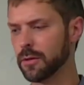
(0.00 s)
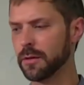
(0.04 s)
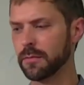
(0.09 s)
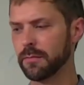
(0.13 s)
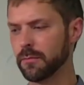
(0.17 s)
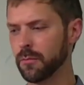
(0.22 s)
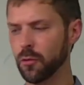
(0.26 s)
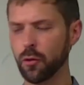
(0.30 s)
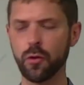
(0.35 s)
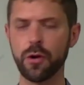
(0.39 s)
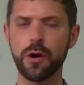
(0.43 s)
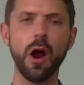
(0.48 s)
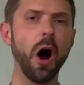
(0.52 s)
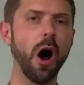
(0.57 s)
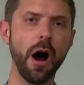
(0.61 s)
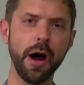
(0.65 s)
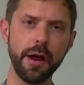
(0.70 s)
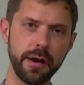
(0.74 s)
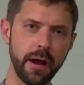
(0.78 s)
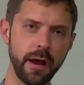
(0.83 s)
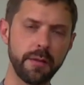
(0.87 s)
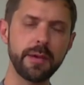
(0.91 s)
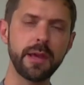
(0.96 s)
or not.
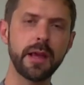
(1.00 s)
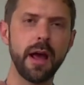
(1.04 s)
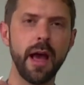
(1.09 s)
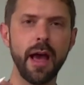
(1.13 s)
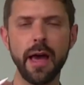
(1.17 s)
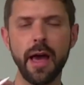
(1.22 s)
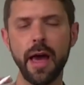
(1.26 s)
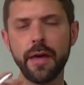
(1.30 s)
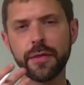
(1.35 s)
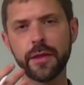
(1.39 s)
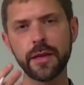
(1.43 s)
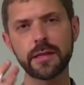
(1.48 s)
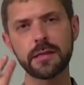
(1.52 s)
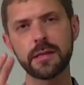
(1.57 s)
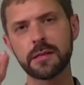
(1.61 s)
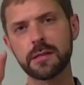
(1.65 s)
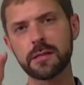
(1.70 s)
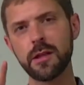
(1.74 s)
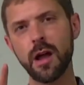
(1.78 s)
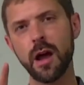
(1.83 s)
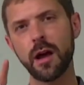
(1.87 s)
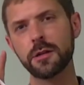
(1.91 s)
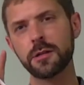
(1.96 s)
I mean, ethics is
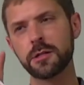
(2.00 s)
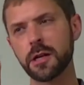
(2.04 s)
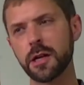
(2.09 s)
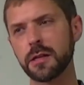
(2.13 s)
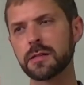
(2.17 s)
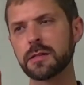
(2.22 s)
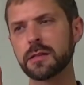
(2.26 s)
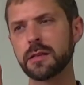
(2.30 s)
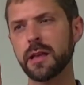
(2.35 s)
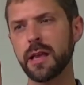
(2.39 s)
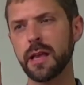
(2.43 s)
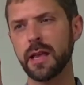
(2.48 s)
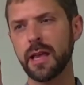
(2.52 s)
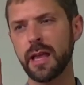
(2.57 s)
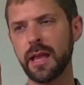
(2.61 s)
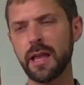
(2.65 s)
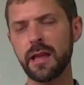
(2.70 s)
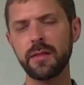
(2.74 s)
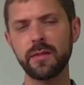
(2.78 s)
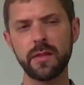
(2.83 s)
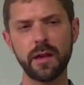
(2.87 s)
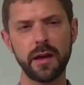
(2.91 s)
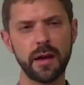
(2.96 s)
not just
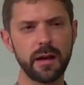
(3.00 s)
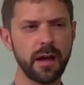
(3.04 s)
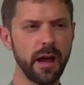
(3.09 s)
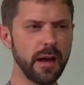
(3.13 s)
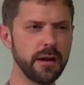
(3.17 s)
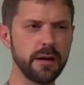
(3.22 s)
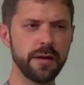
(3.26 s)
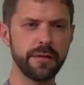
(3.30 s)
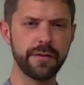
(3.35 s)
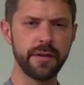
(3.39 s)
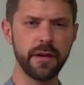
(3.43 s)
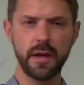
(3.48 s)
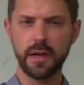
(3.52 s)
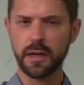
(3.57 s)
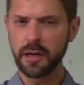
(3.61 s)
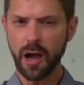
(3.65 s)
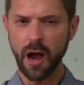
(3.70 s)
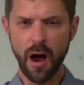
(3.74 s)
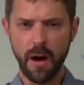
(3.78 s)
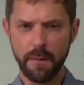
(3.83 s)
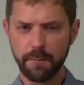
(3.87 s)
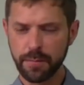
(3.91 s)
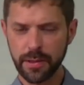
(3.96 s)
in the kind of
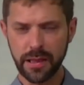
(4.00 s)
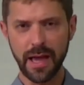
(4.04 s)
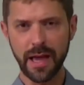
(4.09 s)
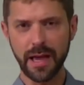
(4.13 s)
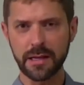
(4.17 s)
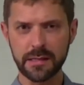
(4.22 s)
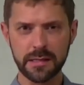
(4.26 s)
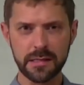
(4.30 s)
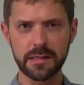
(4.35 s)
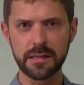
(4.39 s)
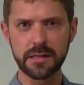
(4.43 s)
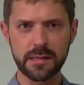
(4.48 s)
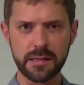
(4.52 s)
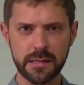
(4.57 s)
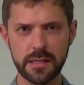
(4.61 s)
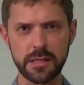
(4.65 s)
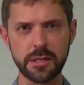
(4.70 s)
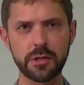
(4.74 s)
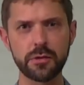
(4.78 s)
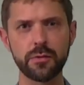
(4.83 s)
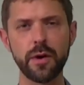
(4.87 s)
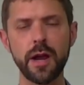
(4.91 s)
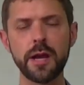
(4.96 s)
complex
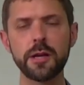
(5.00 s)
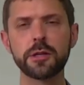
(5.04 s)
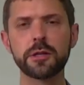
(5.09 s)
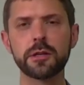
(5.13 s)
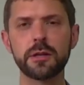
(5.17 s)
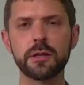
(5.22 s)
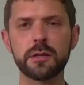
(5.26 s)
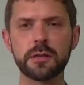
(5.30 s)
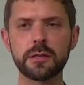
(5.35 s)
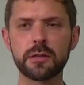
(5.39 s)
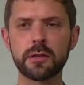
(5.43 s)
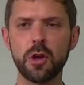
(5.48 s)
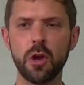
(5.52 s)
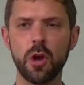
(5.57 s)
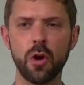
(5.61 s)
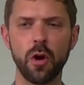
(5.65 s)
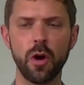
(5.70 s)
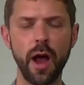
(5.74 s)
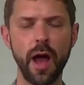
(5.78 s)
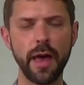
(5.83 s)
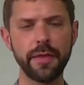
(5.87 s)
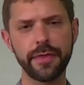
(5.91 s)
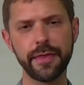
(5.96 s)
situations.
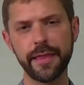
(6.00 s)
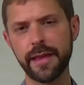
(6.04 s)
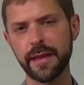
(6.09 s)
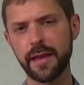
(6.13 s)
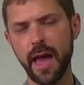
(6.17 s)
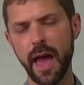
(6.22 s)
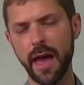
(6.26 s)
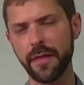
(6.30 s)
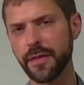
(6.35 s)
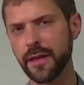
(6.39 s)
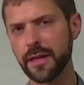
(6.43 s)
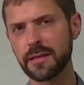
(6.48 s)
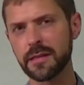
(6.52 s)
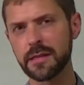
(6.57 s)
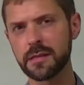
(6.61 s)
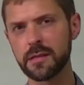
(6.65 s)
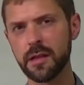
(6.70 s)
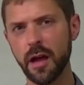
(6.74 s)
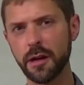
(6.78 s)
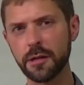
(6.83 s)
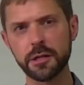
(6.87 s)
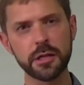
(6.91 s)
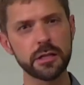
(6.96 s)
Ethics is
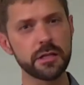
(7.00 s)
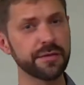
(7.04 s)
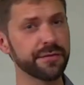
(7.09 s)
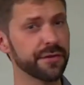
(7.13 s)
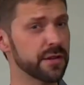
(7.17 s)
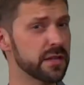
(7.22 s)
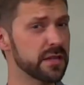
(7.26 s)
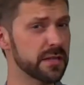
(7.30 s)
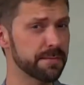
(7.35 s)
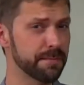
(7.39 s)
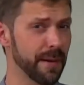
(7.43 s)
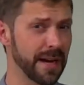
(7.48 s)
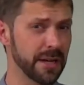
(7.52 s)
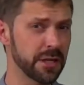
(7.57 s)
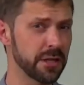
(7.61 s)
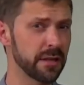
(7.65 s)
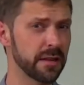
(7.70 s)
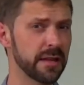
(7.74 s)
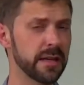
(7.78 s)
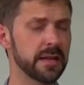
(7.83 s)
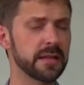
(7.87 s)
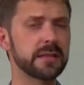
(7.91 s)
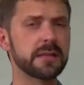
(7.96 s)
not just for
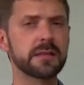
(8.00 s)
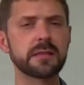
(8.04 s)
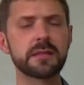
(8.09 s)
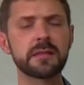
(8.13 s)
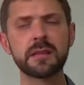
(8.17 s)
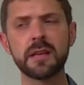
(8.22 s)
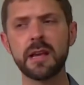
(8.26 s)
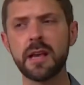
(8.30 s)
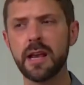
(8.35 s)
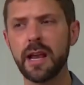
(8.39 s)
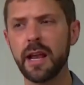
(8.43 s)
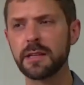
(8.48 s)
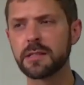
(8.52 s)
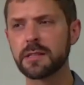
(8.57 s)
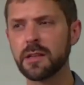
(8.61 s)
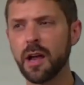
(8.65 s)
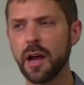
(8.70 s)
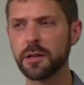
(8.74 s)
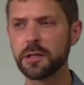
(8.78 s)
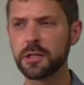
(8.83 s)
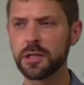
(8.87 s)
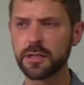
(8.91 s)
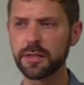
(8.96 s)
specialists. It's
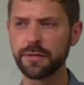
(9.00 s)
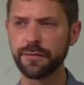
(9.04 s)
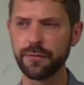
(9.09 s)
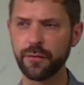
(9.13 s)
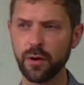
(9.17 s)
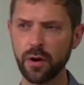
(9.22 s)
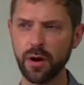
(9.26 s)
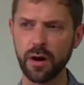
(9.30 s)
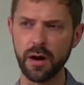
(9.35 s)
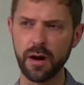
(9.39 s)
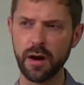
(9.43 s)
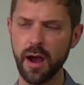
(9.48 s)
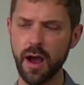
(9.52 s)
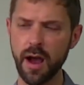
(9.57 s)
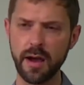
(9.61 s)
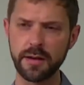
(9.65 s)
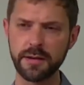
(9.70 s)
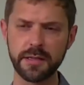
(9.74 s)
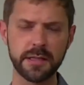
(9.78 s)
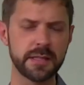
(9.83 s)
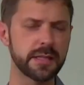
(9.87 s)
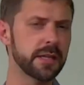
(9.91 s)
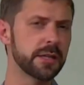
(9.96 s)
not just for
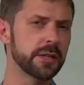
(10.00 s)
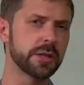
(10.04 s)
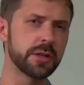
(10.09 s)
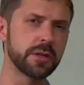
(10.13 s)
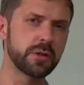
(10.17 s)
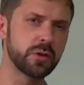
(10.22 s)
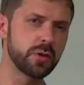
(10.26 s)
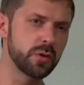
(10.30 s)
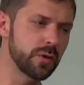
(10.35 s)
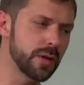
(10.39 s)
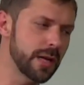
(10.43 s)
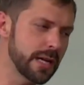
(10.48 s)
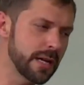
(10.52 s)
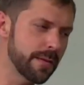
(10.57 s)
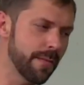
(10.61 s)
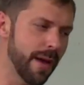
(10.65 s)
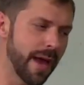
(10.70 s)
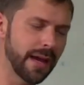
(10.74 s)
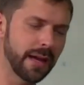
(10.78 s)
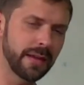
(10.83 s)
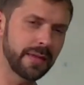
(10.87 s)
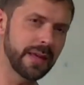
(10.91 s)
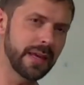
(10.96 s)
decisions you need to
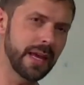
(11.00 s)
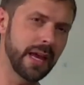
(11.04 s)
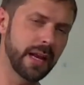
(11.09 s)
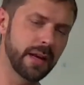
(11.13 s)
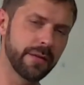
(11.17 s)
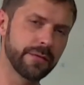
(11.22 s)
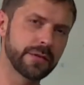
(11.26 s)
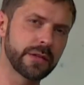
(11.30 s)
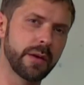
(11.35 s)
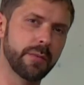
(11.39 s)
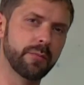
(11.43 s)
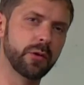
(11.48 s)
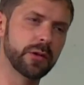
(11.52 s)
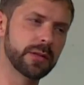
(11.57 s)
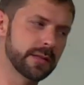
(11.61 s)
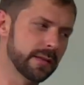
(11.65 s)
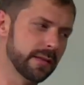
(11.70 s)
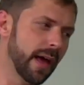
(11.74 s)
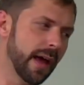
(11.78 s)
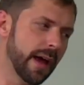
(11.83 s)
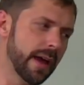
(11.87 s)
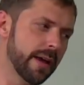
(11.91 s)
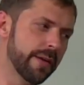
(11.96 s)
make at the end of someone's
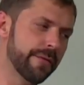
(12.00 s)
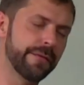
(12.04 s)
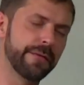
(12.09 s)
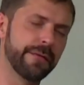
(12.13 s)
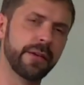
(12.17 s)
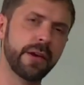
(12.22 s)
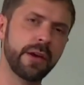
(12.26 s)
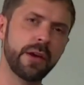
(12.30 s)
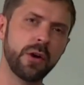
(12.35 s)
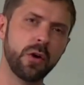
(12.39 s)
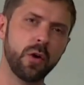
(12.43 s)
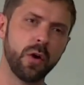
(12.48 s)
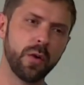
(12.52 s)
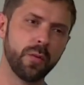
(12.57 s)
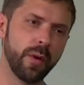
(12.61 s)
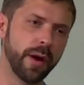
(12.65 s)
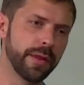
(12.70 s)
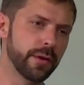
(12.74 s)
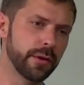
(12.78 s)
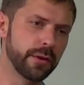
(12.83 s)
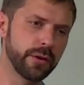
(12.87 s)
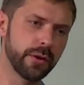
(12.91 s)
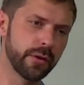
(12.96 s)
life, or
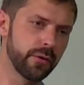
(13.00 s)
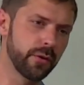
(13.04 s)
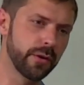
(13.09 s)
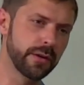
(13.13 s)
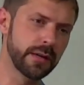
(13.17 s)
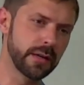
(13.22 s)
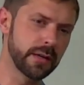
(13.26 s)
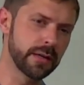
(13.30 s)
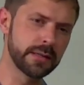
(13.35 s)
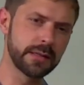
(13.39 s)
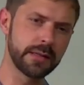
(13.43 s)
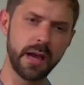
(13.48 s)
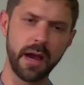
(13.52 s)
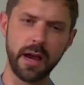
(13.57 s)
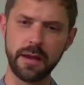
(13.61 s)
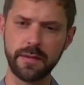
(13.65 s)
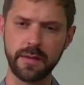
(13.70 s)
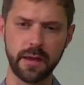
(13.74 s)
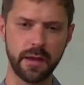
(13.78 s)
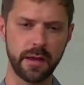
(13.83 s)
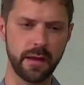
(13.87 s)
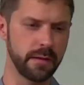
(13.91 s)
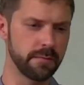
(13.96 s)
whether you're going to decide that